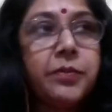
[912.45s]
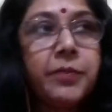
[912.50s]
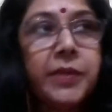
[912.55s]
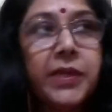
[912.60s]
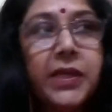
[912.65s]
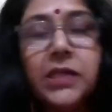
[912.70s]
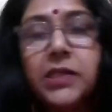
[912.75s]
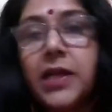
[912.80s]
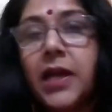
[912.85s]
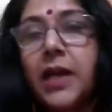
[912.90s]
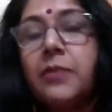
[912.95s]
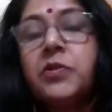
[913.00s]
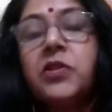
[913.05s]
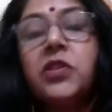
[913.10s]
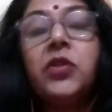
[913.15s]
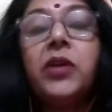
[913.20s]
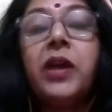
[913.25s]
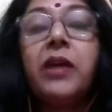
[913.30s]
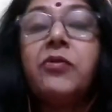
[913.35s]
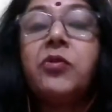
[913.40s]
many times
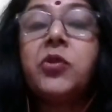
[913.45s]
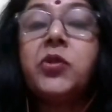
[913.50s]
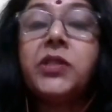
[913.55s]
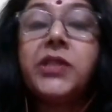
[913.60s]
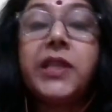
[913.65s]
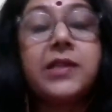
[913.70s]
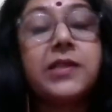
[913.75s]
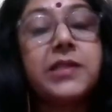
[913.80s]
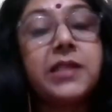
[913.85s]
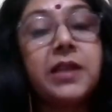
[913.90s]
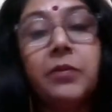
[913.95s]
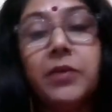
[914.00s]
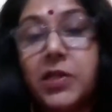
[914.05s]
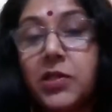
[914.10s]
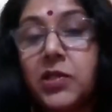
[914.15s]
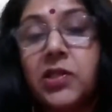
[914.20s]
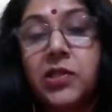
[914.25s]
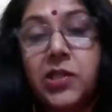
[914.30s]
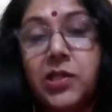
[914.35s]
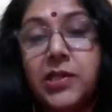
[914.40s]
you have to take some
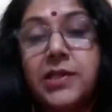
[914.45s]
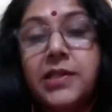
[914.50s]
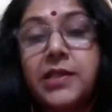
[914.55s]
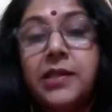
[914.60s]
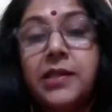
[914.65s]
decisions.